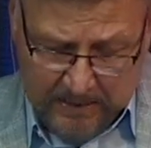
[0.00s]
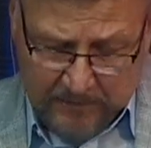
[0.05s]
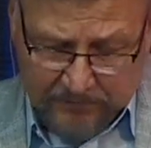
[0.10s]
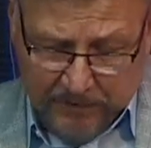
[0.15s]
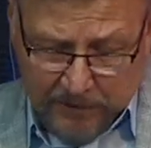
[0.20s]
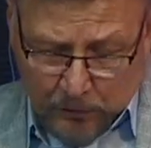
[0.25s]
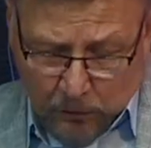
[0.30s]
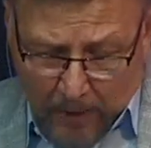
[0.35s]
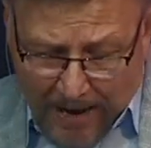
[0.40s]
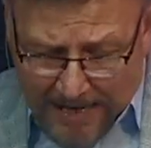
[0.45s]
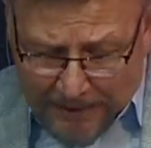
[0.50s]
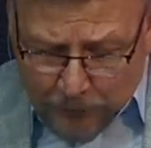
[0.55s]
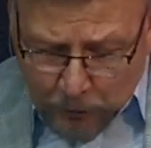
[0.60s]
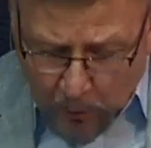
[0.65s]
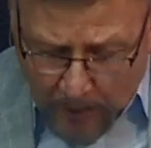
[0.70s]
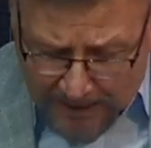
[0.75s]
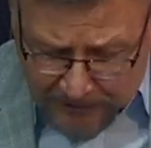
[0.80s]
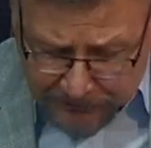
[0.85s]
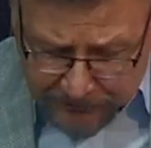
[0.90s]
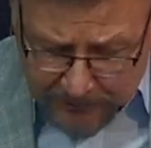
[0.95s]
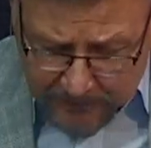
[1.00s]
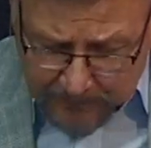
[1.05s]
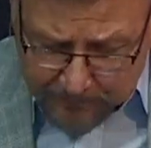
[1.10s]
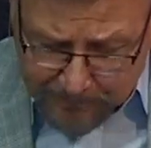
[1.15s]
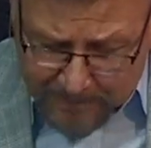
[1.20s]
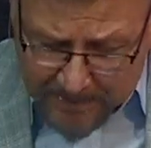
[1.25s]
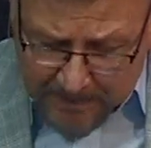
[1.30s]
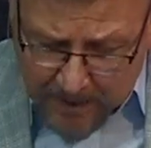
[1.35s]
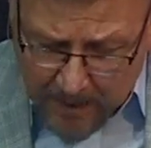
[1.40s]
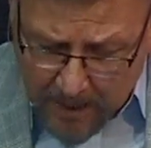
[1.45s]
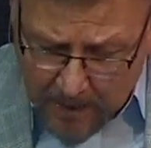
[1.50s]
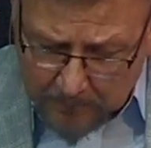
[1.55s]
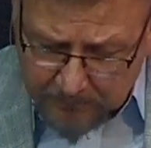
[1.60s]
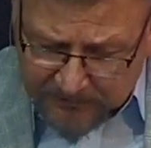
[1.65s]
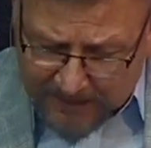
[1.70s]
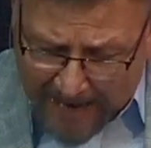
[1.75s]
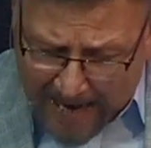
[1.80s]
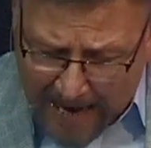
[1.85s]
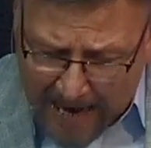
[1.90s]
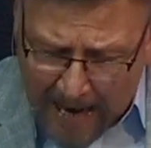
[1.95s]
The great question becomes
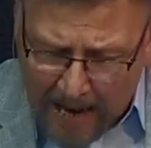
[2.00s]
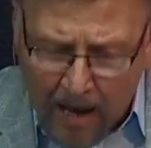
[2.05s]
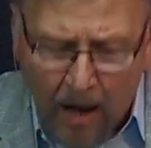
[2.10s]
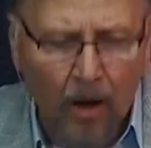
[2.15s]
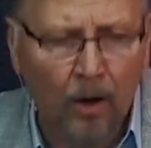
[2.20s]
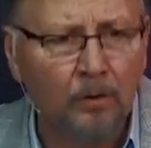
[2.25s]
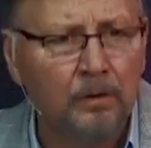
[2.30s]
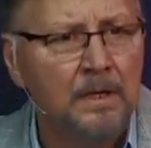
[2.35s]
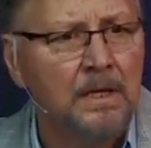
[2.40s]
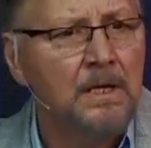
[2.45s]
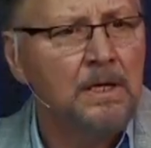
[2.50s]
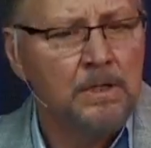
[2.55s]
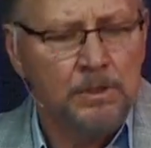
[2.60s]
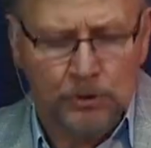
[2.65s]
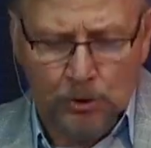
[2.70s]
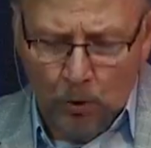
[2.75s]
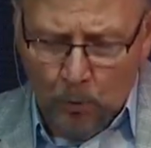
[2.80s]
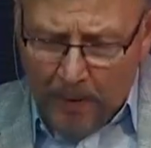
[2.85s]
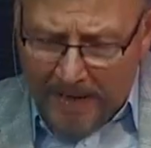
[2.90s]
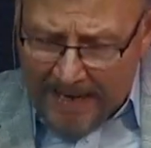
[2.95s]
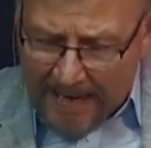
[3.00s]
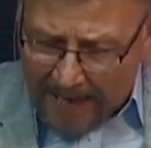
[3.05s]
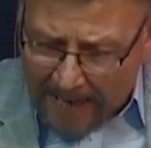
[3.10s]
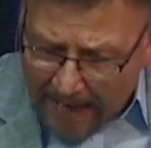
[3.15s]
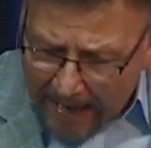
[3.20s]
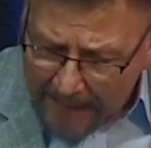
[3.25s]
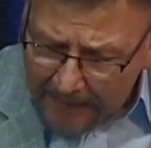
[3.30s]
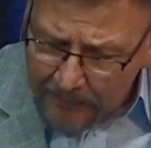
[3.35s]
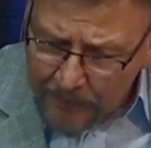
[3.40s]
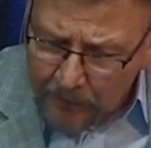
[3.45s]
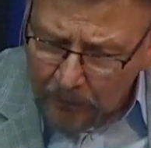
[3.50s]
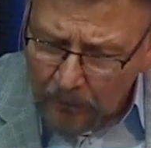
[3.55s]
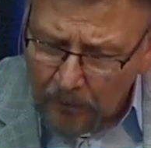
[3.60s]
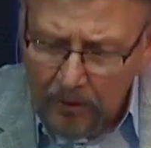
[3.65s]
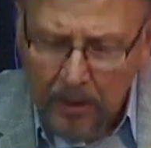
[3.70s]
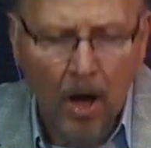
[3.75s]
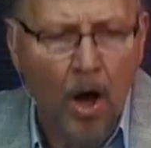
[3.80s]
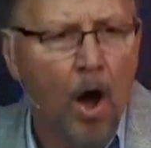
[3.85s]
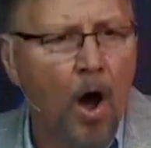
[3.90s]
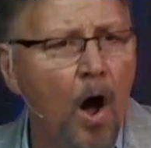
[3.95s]
how do we
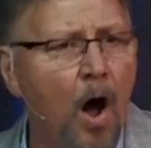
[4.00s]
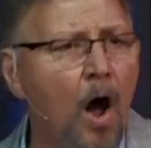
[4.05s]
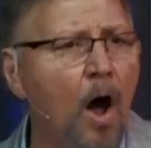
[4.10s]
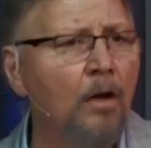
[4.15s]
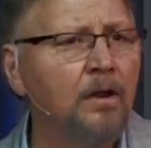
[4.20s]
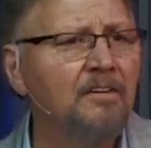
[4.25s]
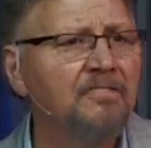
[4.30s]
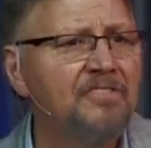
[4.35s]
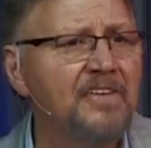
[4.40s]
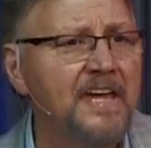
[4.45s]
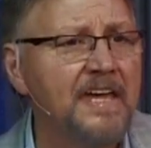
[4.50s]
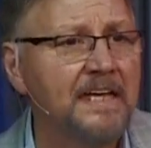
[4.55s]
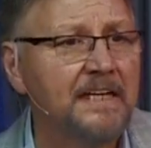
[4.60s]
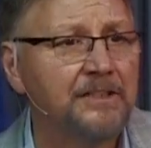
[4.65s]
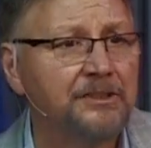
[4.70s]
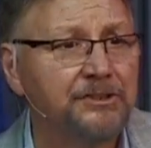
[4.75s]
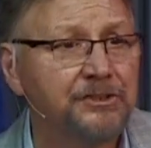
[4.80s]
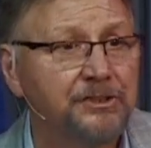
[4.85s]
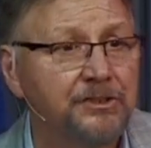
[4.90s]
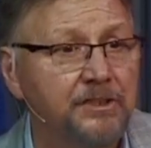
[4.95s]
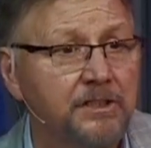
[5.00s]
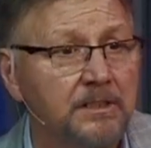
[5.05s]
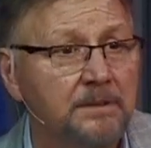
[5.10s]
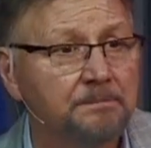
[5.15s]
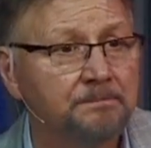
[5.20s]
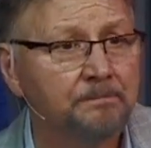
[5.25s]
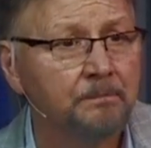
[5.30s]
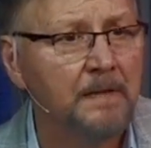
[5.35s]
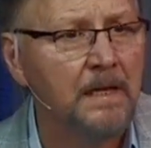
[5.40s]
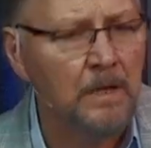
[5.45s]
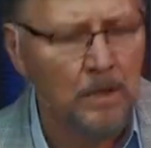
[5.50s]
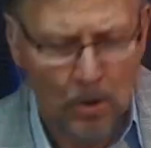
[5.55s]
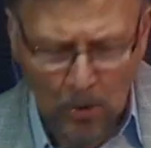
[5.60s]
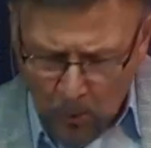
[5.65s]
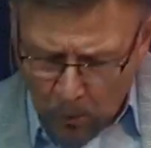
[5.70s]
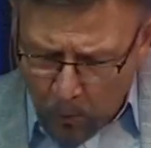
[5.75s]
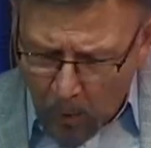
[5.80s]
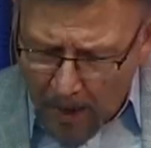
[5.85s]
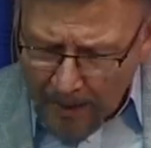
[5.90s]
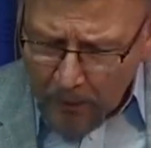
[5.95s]
handle all of this?
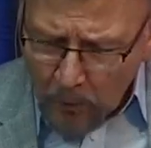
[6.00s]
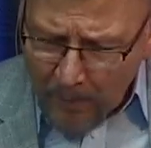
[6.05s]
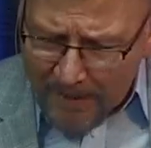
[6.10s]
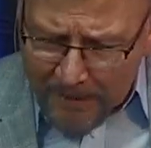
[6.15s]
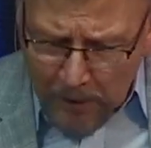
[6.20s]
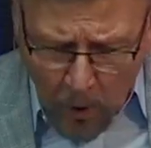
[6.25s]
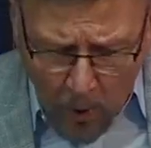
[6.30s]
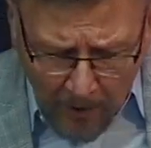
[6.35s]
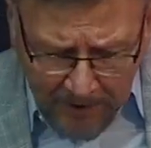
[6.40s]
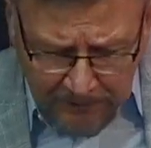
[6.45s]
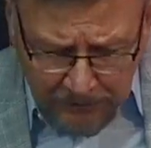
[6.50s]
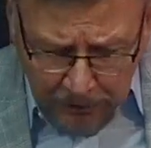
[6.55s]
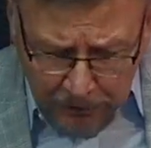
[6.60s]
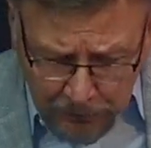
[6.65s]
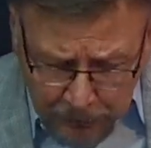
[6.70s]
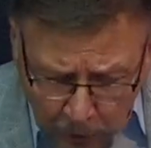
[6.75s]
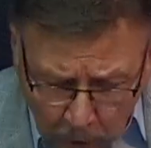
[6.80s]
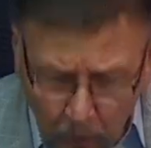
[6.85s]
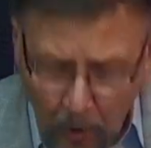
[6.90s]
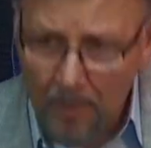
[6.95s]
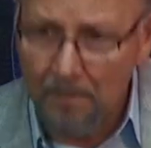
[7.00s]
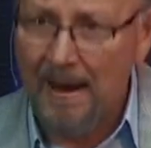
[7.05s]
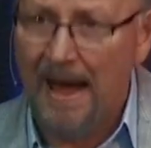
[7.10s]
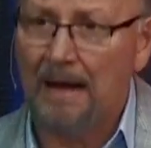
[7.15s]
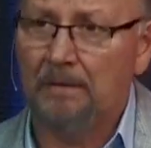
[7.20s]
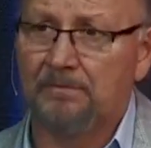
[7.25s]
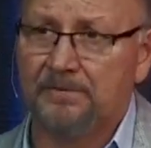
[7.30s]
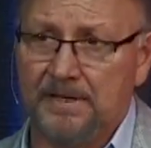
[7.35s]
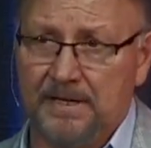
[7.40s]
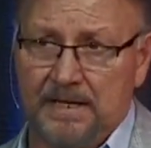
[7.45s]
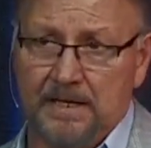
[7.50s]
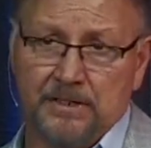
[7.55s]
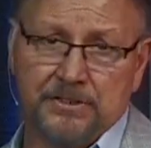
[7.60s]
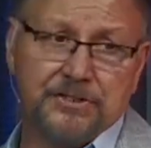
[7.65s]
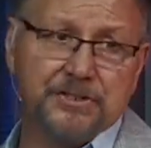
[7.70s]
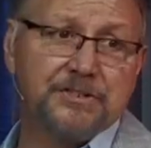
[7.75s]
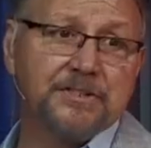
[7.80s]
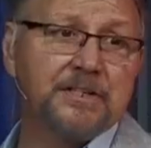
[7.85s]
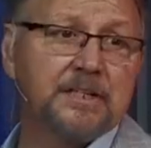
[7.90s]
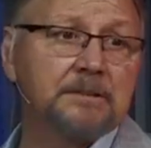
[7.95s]
What are we going to do about
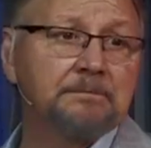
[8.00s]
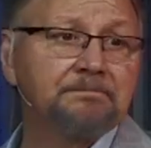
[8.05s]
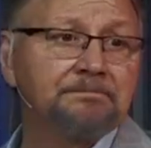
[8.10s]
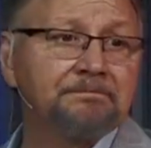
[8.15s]
this?